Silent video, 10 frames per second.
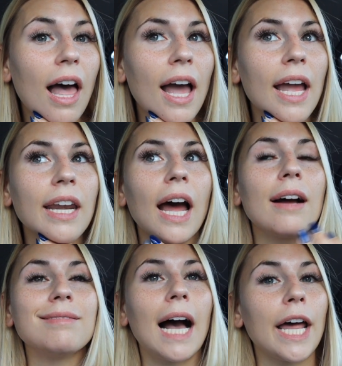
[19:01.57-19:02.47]
line.
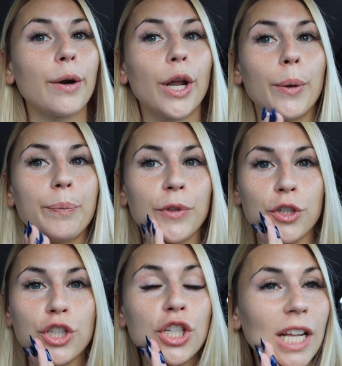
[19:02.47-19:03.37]
I don't know.
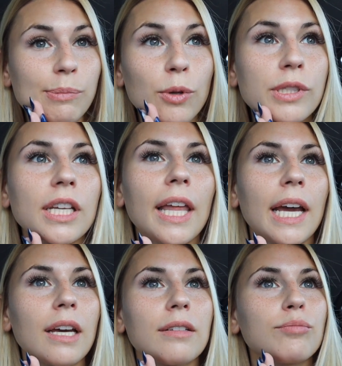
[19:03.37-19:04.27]
You're just not supposed to
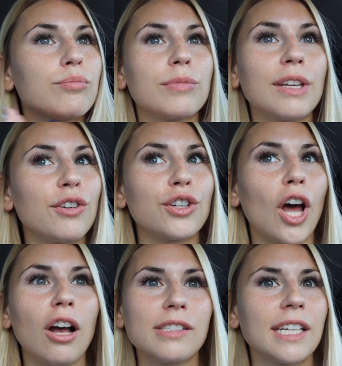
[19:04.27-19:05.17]
like leave your
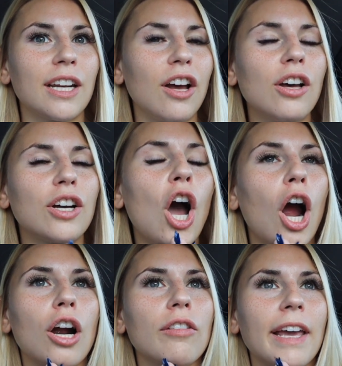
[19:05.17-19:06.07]
dogs in a
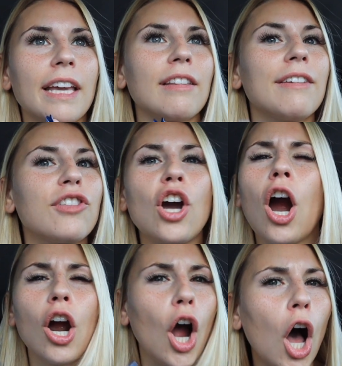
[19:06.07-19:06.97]
car. Like, leave the
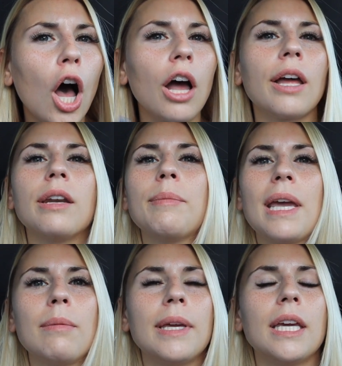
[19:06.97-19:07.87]
car on
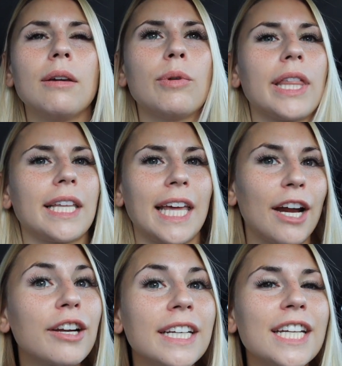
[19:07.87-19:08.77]
maybe with like the
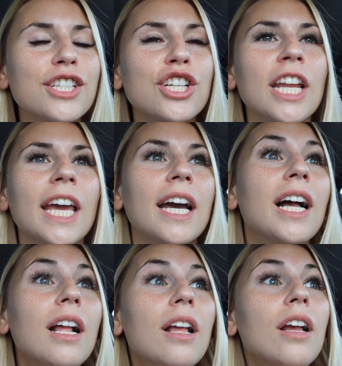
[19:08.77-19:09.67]
air conditioning.
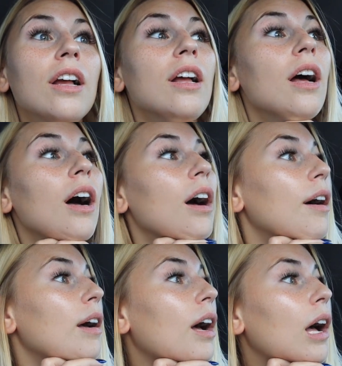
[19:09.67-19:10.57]

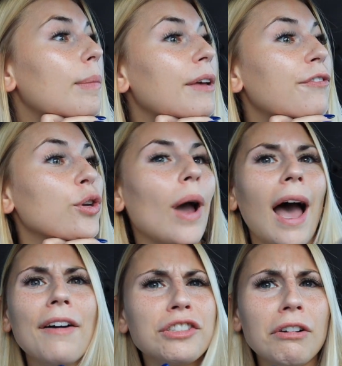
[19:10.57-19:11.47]
If you
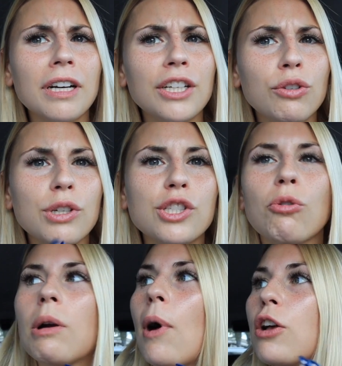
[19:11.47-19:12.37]
have to run into a
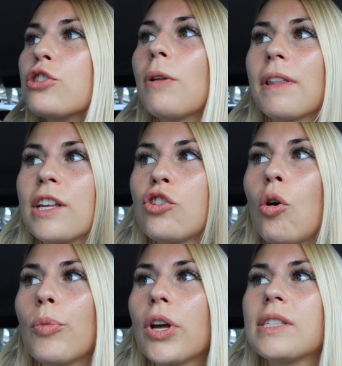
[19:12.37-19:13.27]
store. But also like this
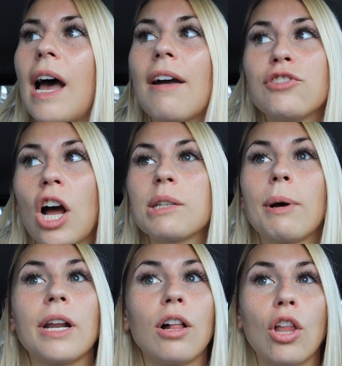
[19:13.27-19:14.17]
HomeGoods, I've talked
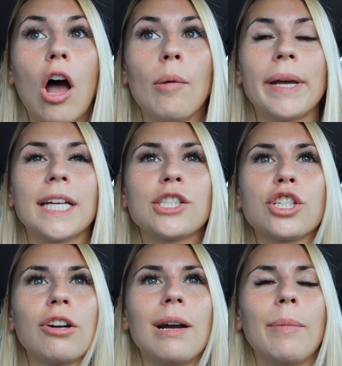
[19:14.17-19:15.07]
about it a lot on my
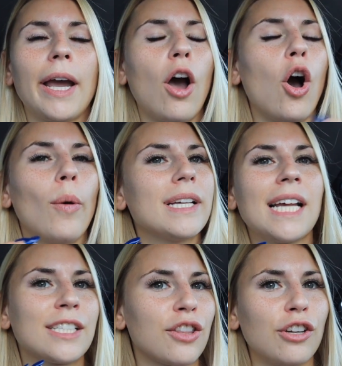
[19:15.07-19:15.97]
Instagram, like always
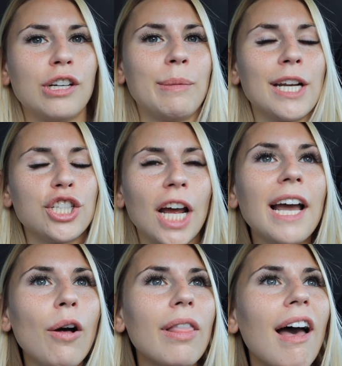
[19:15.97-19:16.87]
has a 30-minute
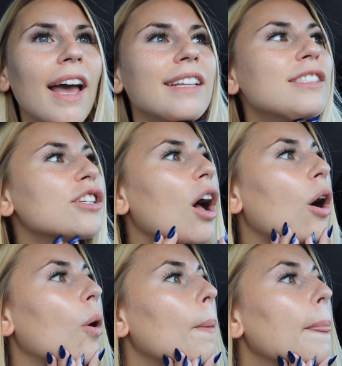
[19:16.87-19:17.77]
checkout line.
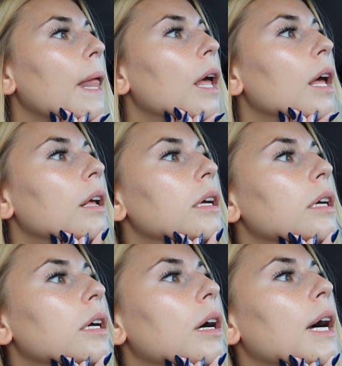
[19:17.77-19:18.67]
So
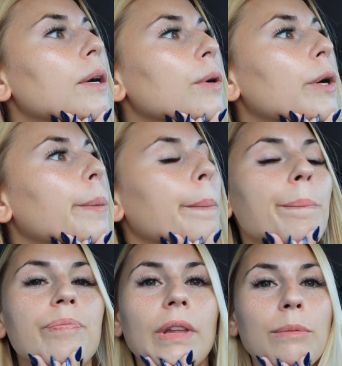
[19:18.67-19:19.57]
I don't know.
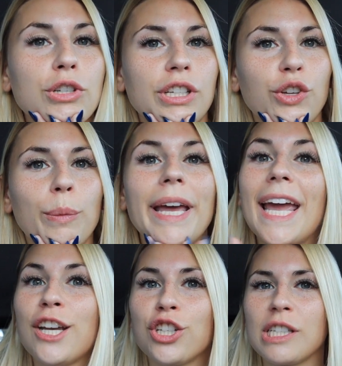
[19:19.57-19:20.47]
I'm just a little bit
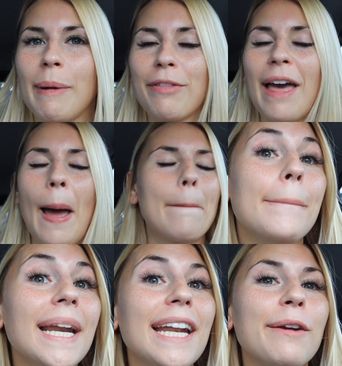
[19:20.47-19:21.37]
anxious about that.
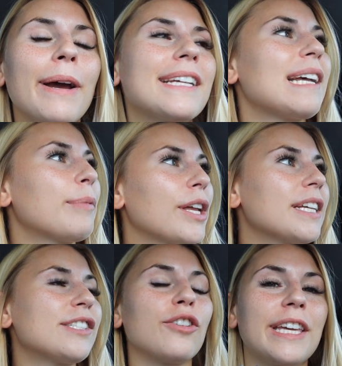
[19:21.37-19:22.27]
But anyways, I'm
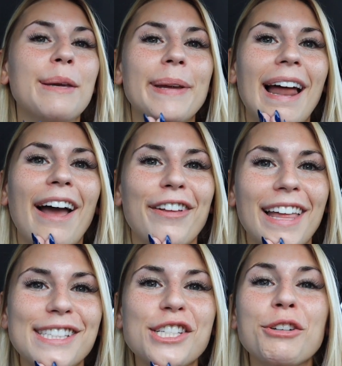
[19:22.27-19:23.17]
gonna still keep an eye on
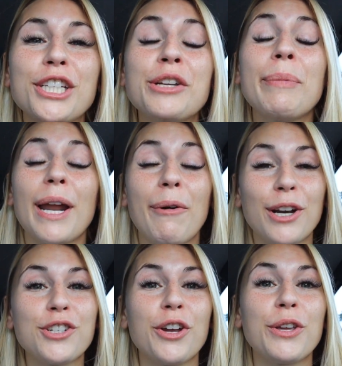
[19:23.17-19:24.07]
that situation, but I
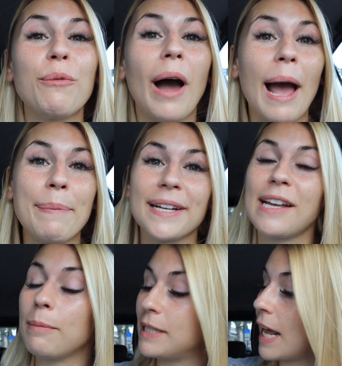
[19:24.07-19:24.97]
wanna show you what I picked
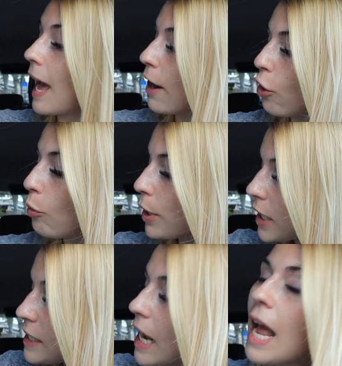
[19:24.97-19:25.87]
up today at
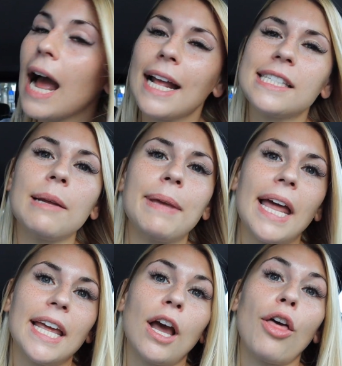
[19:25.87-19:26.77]
HomeGoods. I ended up
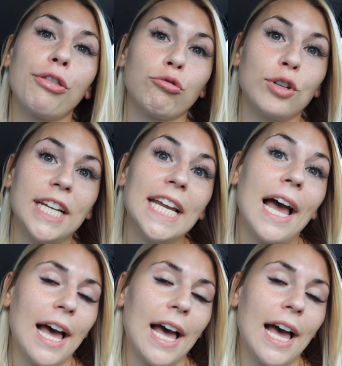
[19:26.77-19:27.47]
getting 3